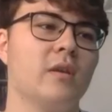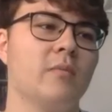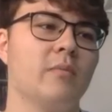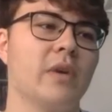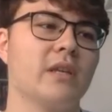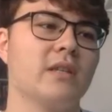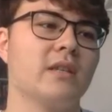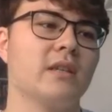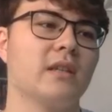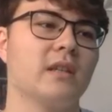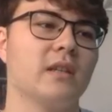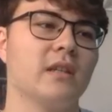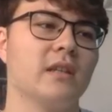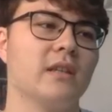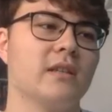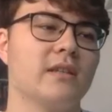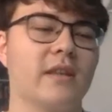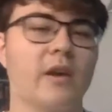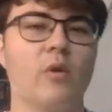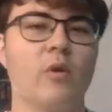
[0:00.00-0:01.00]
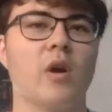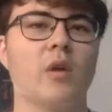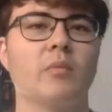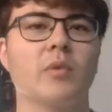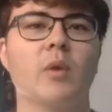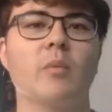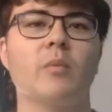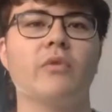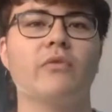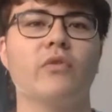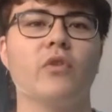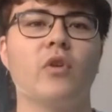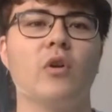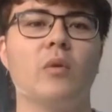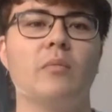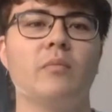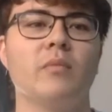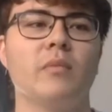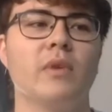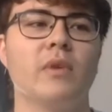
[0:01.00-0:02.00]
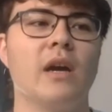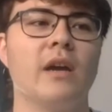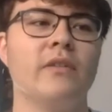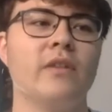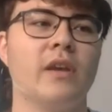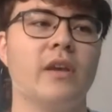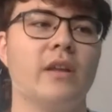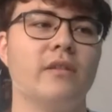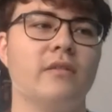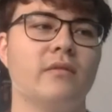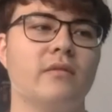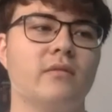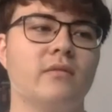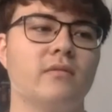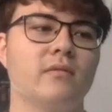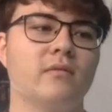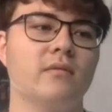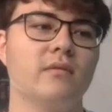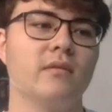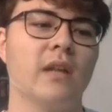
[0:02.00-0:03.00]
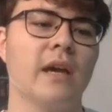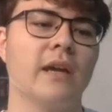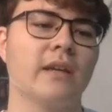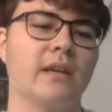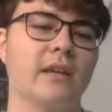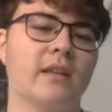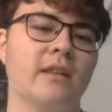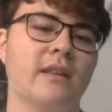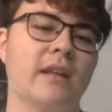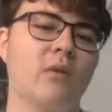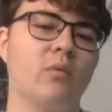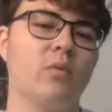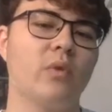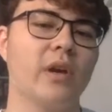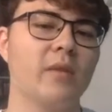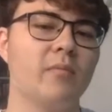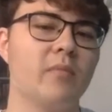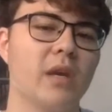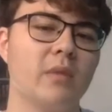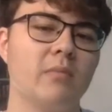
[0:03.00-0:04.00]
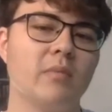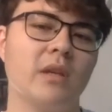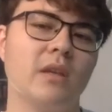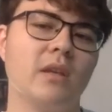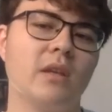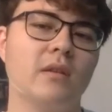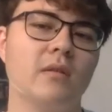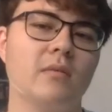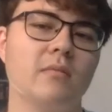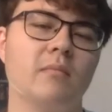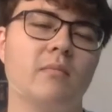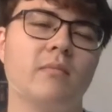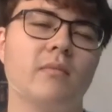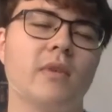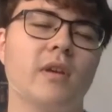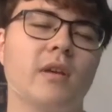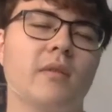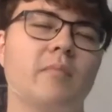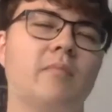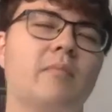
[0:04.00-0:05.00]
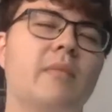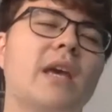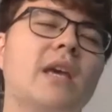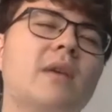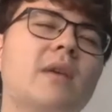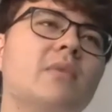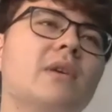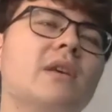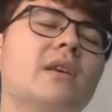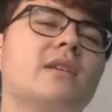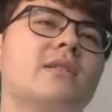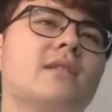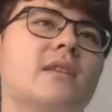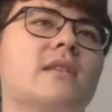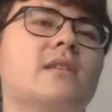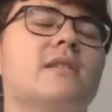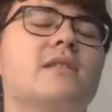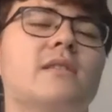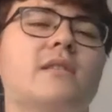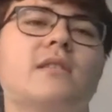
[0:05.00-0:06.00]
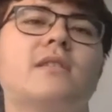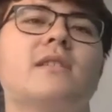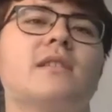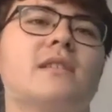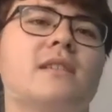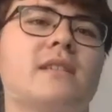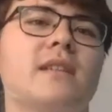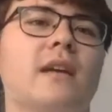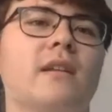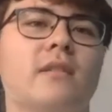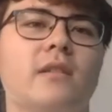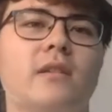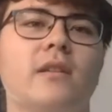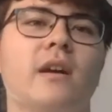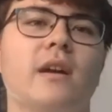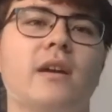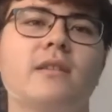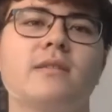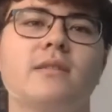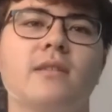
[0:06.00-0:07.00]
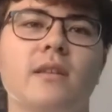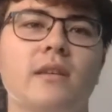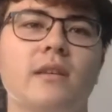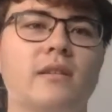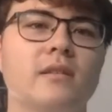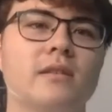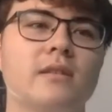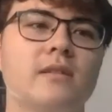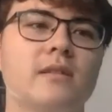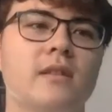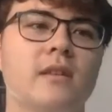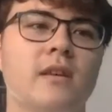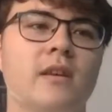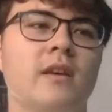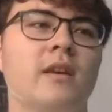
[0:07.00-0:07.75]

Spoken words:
basically say where I'm coming from, and then like in that way, maybe it's easier to standardize things.